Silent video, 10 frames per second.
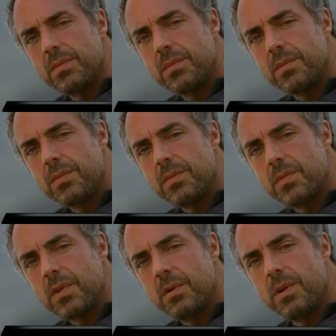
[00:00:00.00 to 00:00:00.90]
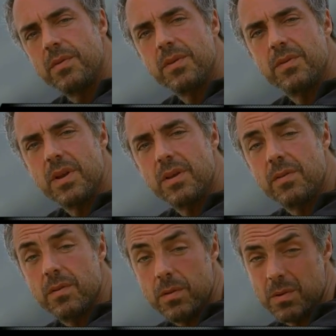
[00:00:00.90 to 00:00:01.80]
kind of similar to the
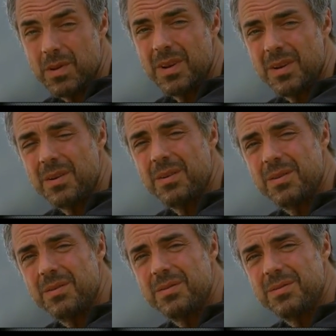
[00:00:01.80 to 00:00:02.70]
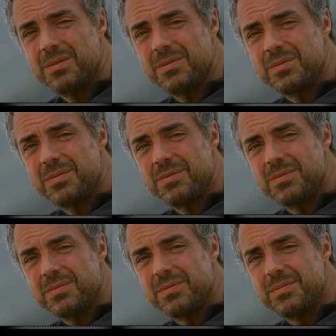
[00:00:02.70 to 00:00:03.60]
scene that you see, you know, in the
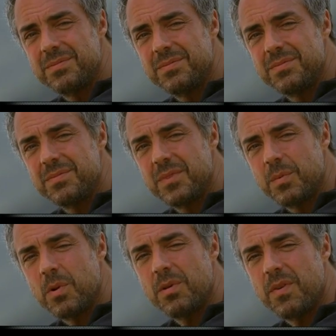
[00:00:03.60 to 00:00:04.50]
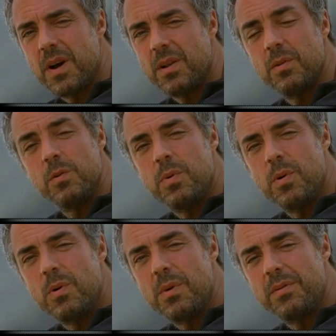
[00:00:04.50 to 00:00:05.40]
finale, but not.
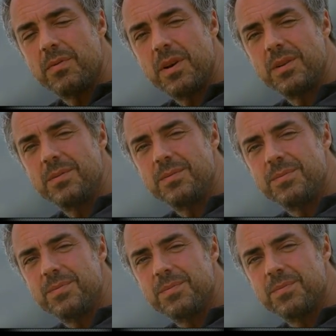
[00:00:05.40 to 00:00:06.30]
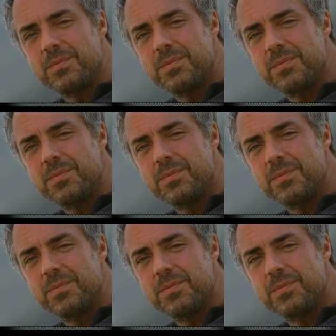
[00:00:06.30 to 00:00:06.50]
Other issues there, and